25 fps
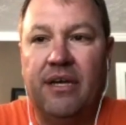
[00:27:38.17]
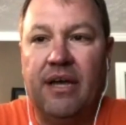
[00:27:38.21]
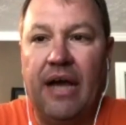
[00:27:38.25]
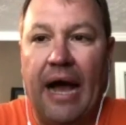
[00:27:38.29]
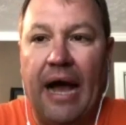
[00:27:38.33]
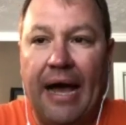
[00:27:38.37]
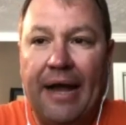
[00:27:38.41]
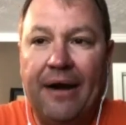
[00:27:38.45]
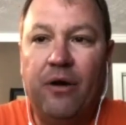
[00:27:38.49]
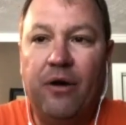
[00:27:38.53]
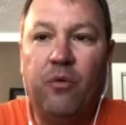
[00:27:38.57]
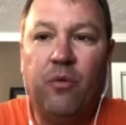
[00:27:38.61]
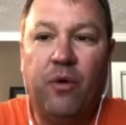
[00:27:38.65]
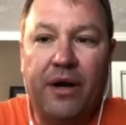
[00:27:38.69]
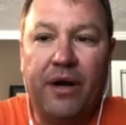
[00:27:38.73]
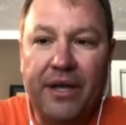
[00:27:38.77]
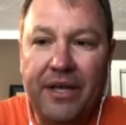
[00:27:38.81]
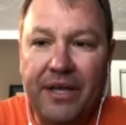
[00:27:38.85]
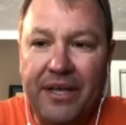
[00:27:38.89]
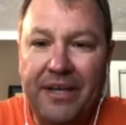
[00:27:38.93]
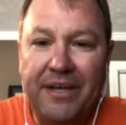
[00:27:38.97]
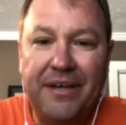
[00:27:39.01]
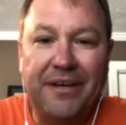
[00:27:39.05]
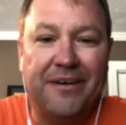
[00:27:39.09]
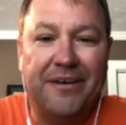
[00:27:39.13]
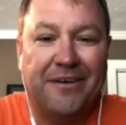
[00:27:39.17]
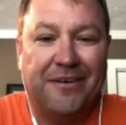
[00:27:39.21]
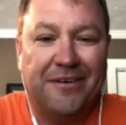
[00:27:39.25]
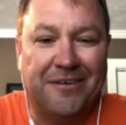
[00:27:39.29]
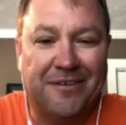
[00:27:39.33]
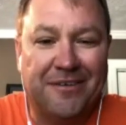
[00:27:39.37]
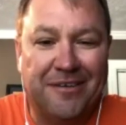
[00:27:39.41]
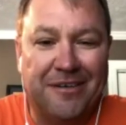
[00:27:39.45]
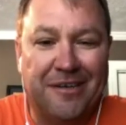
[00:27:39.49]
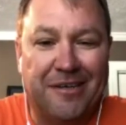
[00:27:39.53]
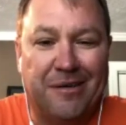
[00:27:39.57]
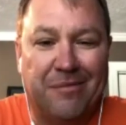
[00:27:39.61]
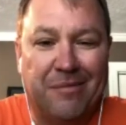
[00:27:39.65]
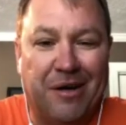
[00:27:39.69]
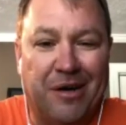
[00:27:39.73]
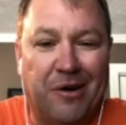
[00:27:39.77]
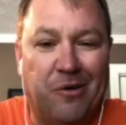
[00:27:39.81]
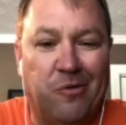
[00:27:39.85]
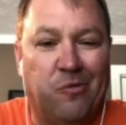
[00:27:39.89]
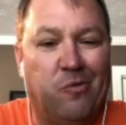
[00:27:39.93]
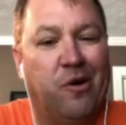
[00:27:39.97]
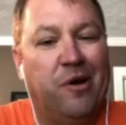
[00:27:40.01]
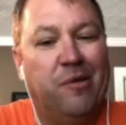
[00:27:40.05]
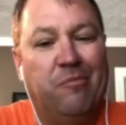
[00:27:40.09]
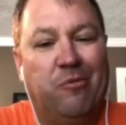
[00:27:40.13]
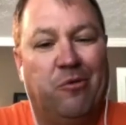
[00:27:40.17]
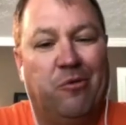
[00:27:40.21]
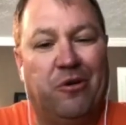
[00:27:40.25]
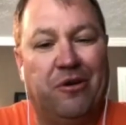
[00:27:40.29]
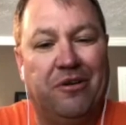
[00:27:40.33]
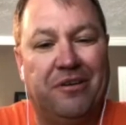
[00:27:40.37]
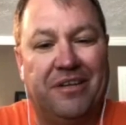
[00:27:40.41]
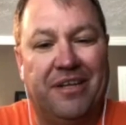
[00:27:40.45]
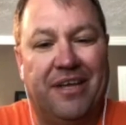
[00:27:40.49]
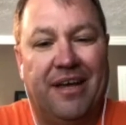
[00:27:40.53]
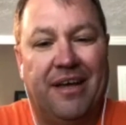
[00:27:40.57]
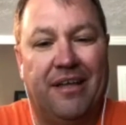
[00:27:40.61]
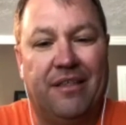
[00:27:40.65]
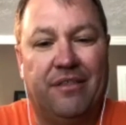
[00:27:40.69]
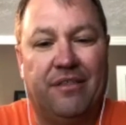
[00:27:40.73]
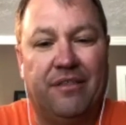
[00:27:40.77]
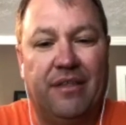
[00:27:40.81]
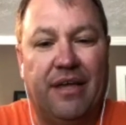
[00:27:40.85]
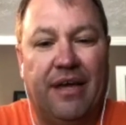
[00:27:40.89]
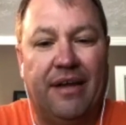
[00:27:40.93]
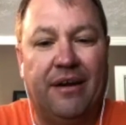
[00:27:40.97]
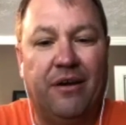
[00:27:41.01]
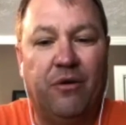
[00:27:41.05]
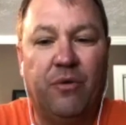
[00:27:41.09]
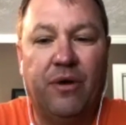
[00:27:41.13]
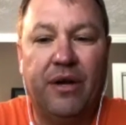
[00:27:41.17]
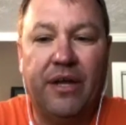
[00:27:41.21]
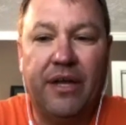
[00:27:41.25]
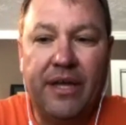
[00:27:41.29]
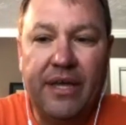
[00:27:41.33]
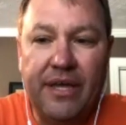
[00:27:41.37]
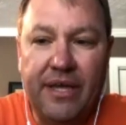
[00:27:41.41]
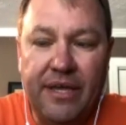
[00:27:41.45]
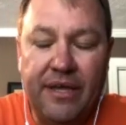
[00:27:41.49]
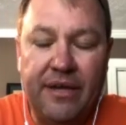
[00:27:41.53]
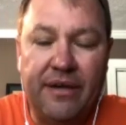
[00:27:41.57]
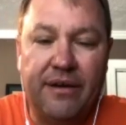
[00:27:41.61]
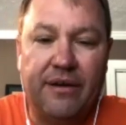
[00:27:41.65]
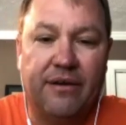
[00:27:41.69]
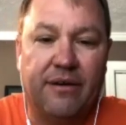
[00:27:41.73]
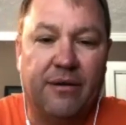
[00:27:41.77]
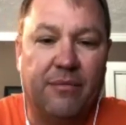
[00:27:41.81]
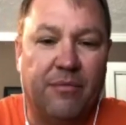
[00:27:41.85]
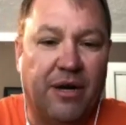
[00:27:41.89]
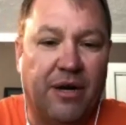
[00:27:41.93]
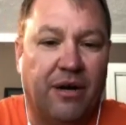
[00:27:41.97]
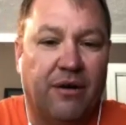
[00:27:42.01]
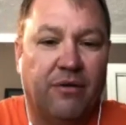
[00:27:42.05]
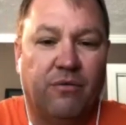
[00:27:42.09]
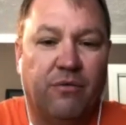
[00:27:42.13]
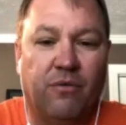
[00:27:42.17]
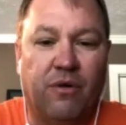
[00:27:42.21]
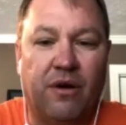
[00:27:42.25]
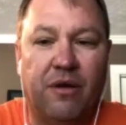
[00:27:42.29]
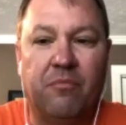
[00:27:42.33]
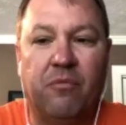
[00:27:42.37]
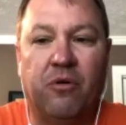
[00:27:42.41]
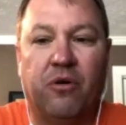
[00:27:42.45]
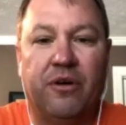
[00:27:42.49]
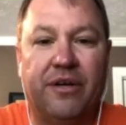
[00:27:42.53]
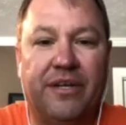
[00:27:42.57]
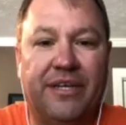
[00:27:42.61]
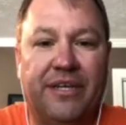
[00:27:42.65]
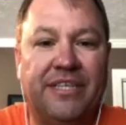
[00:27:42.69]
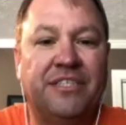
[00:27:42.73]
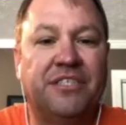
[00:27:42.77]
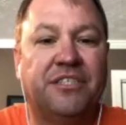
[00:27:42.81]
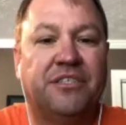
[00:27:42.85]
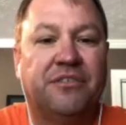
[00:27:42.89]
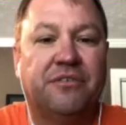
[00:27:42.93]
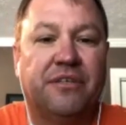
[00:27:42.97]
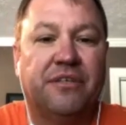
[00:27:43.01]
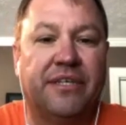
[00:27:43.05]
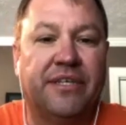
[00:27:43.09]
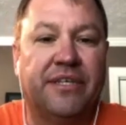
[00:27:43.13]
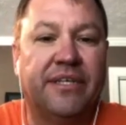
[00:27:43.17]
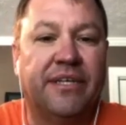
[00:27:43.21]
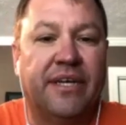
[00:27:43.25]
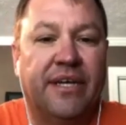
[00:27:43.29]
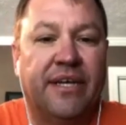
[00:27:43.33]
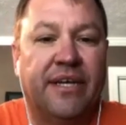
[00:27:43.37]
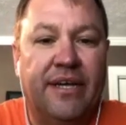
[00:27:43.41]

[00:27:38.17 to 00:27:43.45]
i don't want to hear about one more death i don't want to hear about one more injury